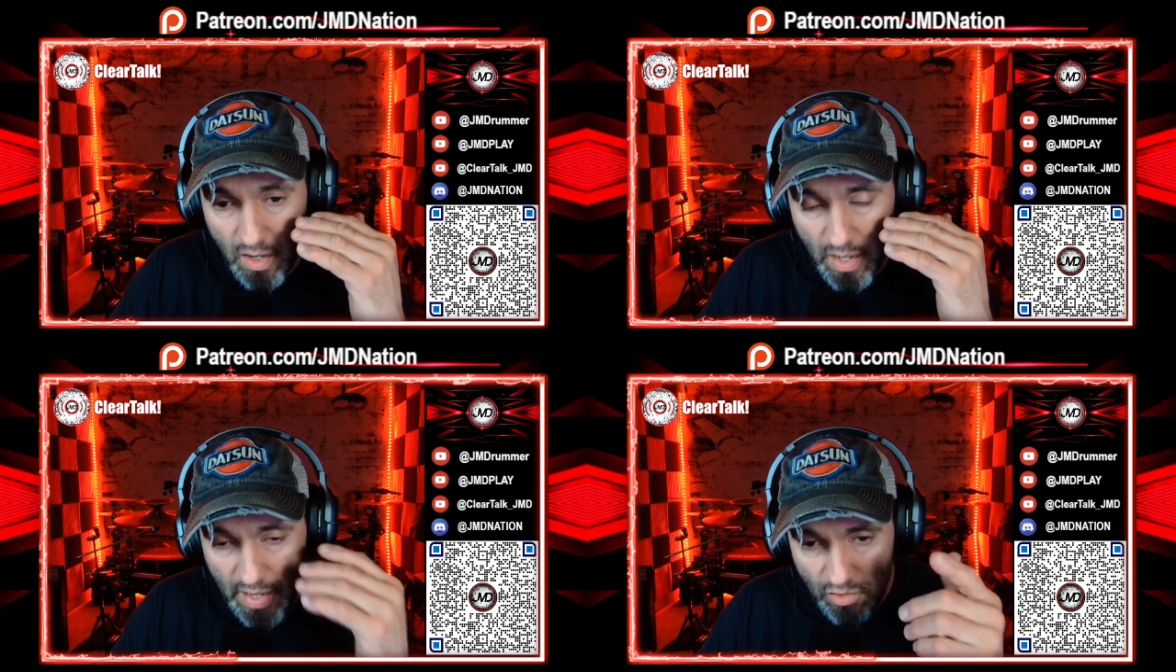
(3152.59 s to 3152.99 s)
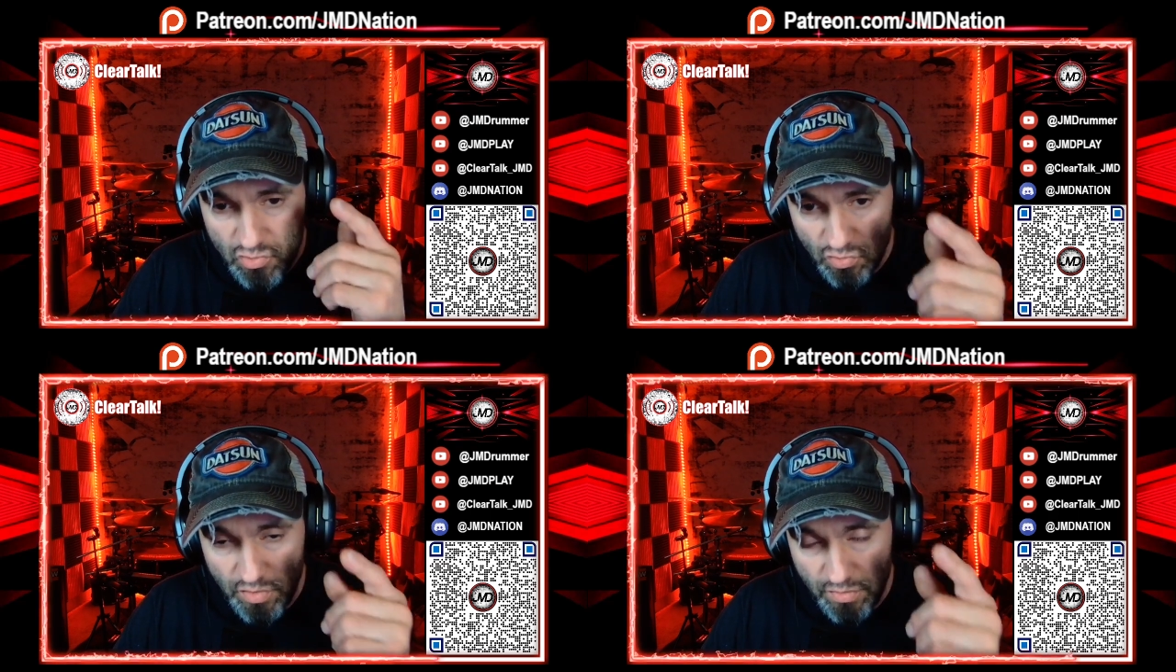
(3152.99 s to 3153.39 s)

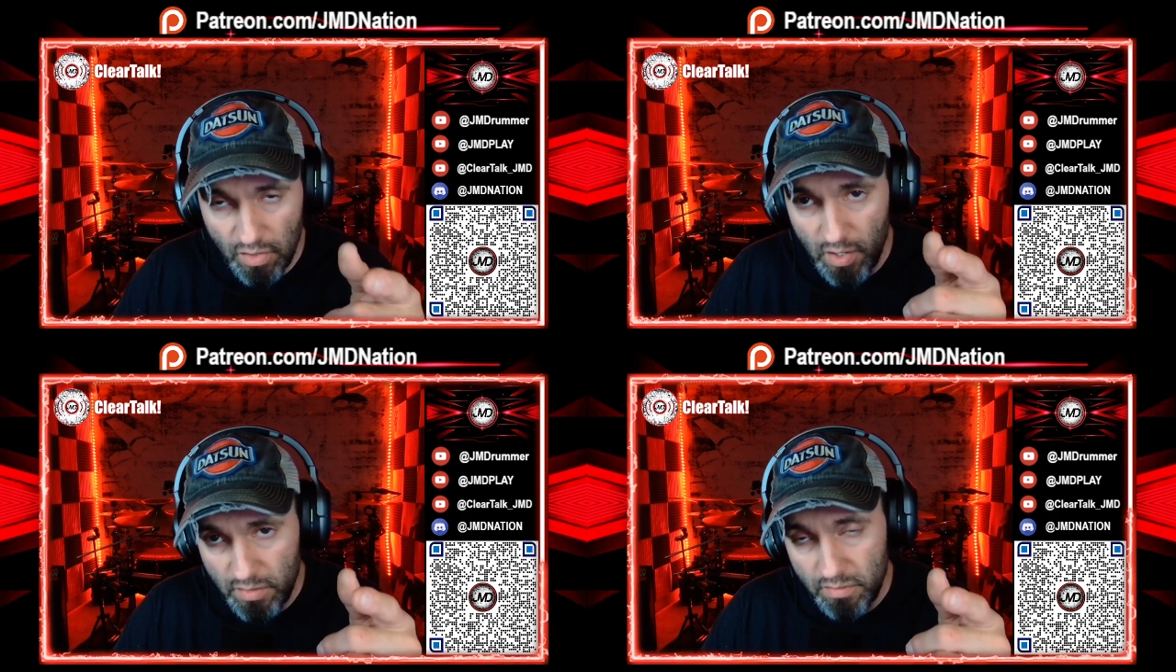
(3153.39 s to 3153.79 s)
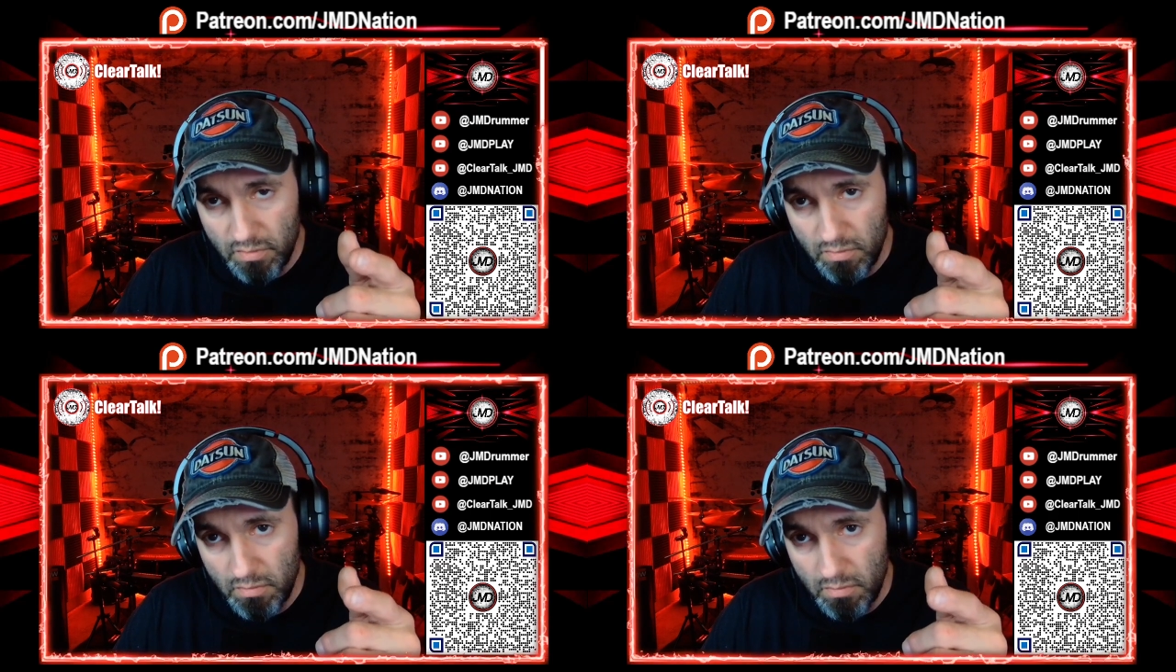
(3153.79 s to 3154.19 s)
actually thought
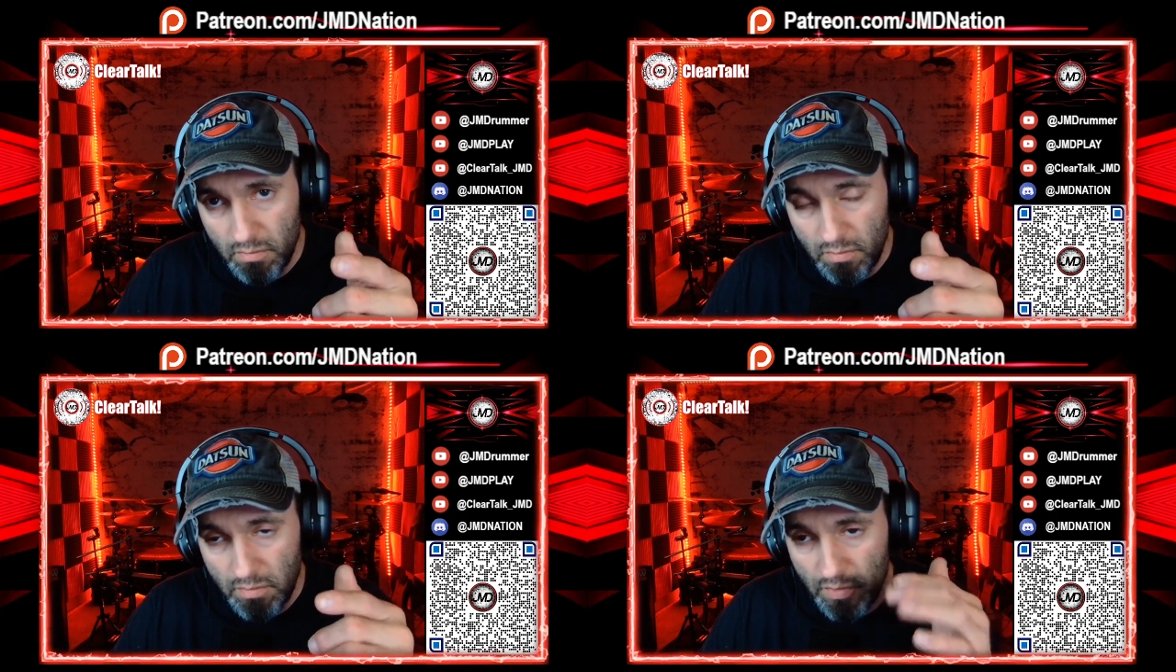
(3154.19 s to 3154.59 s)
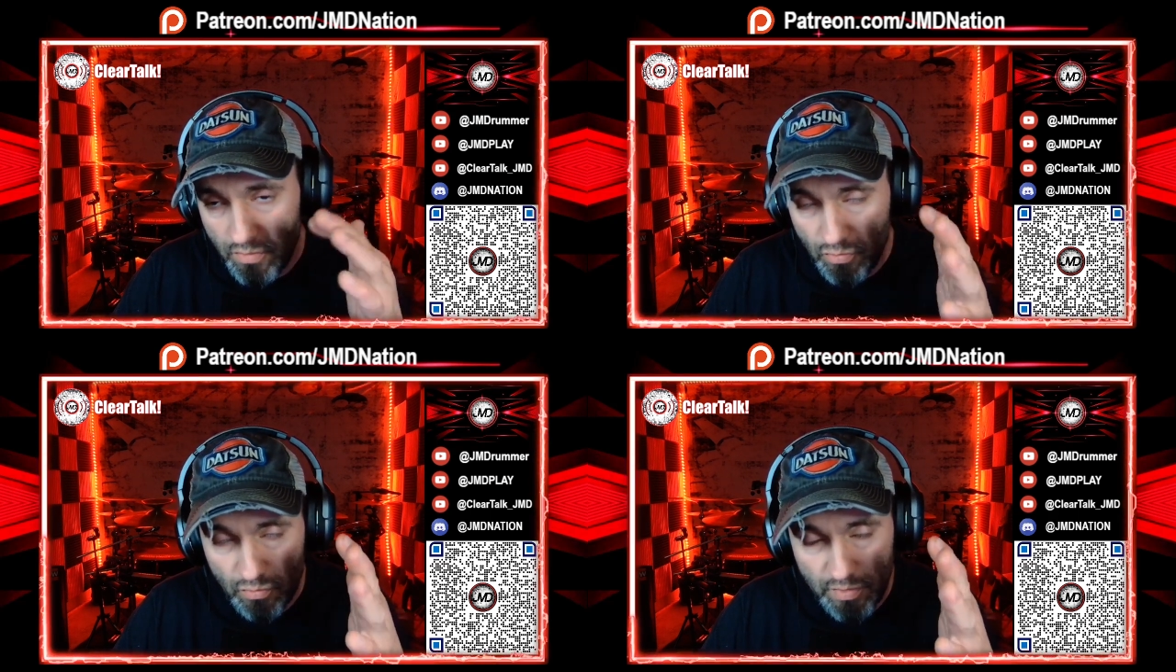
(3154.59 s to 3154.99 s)
that
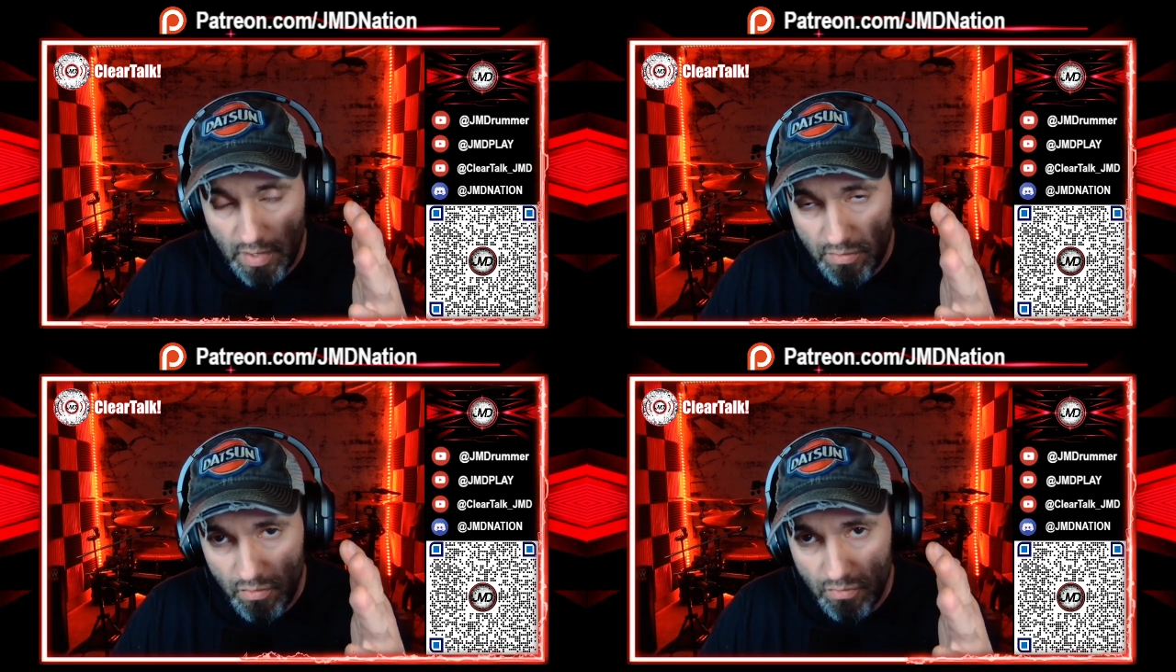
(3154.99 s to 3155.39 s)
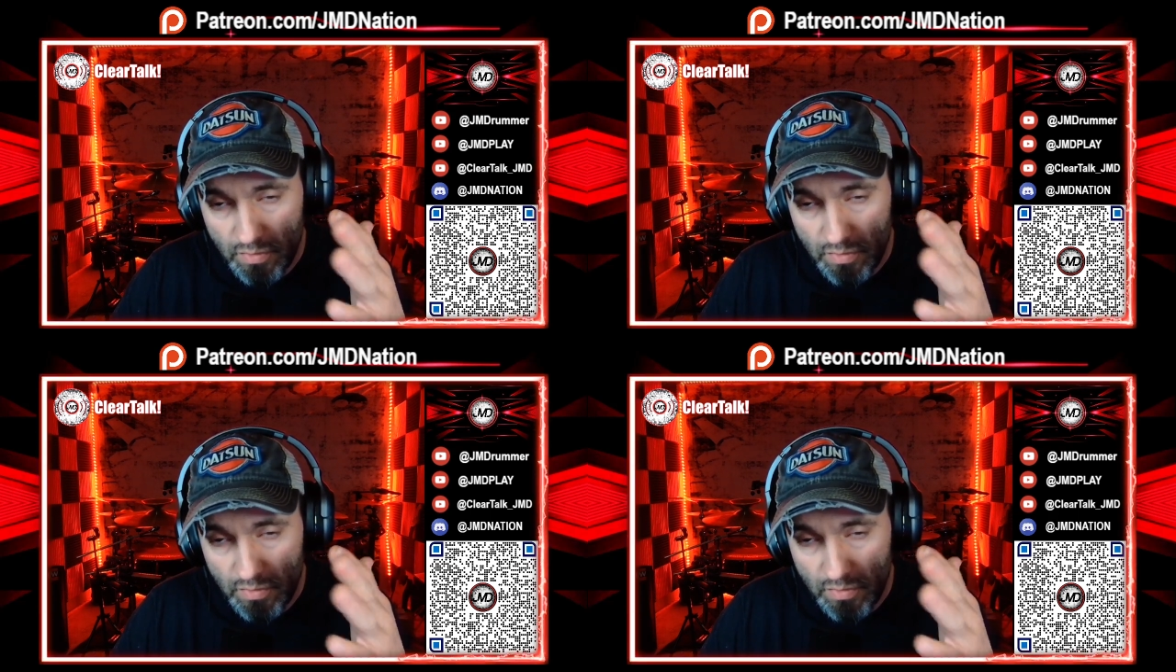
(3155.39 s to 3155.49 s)
those were tattoos.